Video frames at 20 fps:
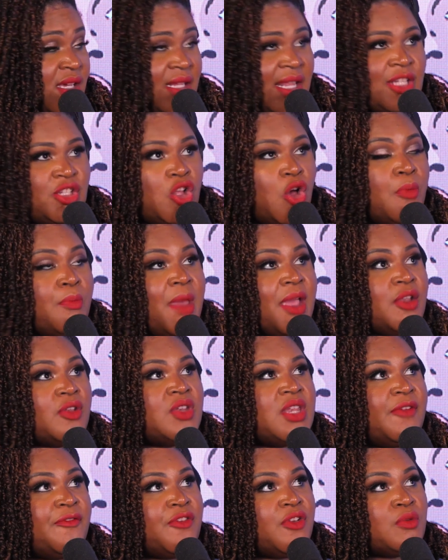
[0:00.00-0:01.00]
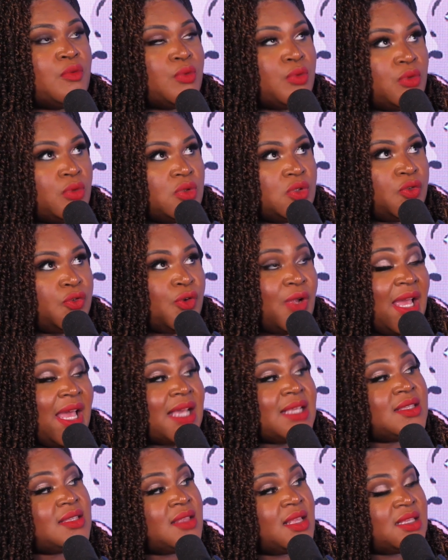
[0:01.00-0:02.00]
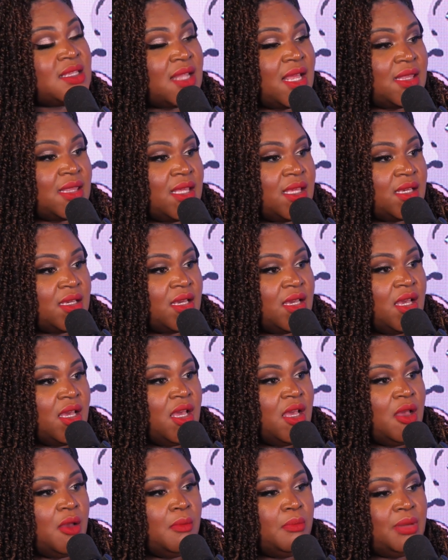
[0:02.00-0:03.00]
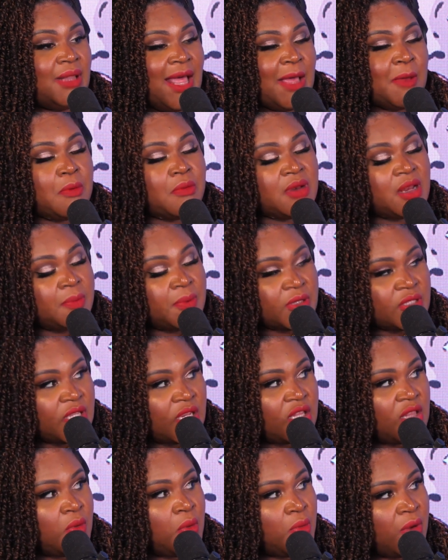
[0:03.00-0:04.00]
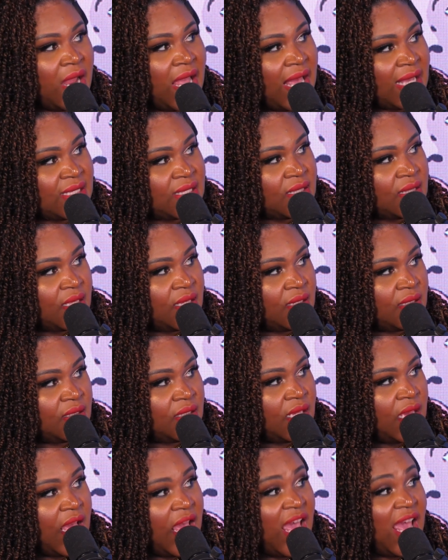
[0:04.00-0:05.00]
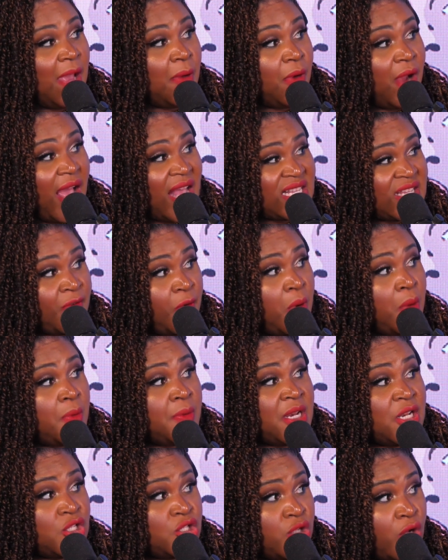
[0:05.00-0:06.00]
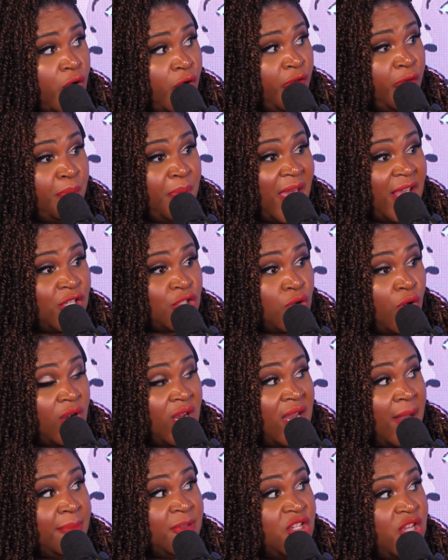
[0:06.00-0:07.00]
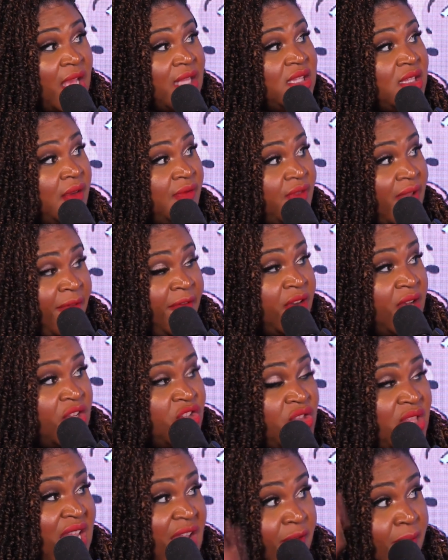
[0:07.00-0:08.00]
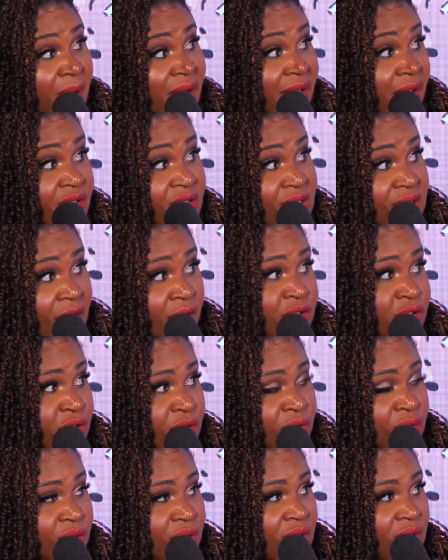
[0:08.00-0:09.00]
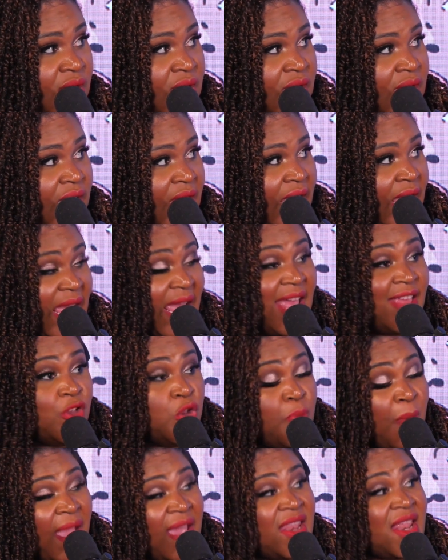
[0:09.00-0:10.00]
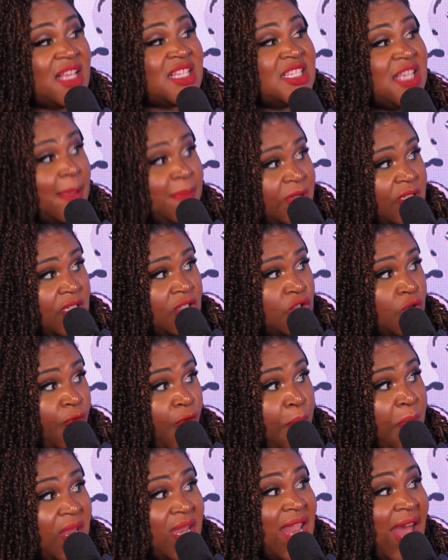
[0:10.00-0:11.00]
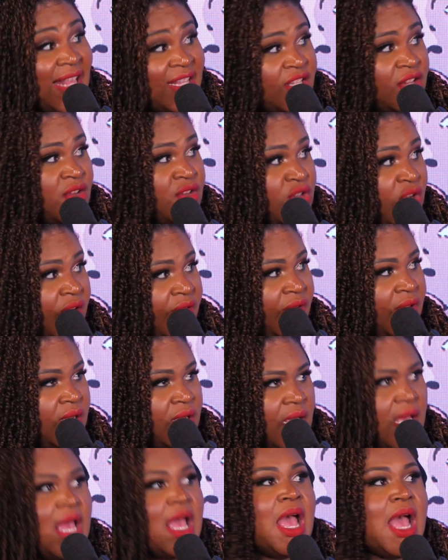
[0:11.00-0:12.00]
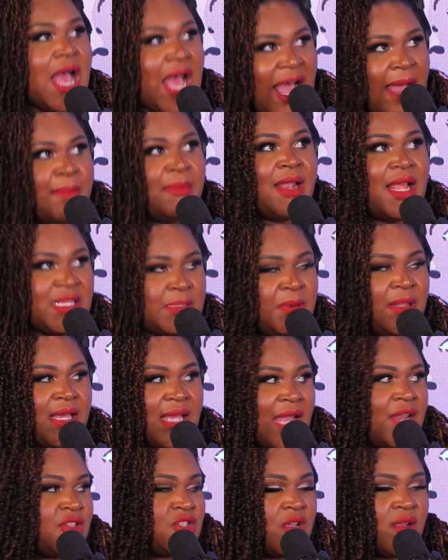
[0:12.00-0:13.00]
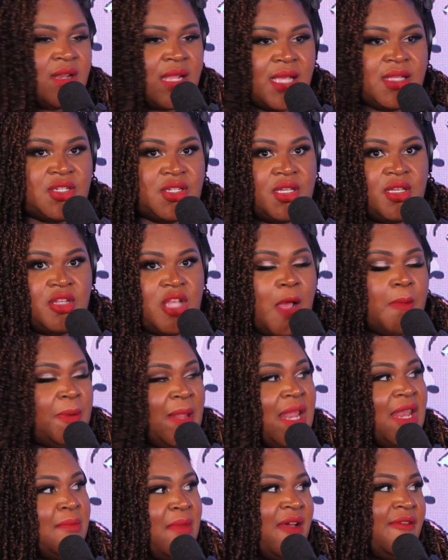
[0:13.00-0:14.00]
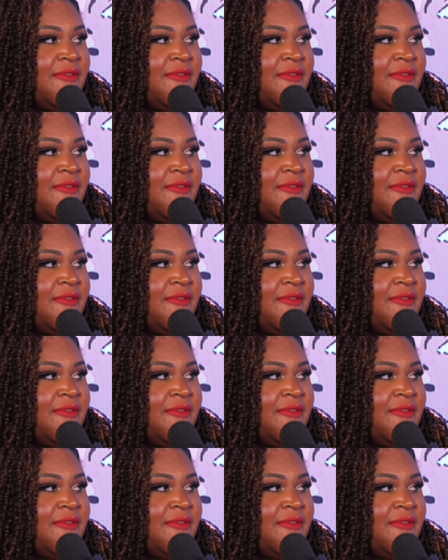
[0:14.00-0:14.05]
Like, don't make different rules for excellence. And I think Black women in particular, when we're excellent and we're asking for what we deserve based on an objective definition that everybody else is held to, and you make an exception, so for me not to deserve it, I'm allowed to be like, I deserve that shit. Y'all playing in my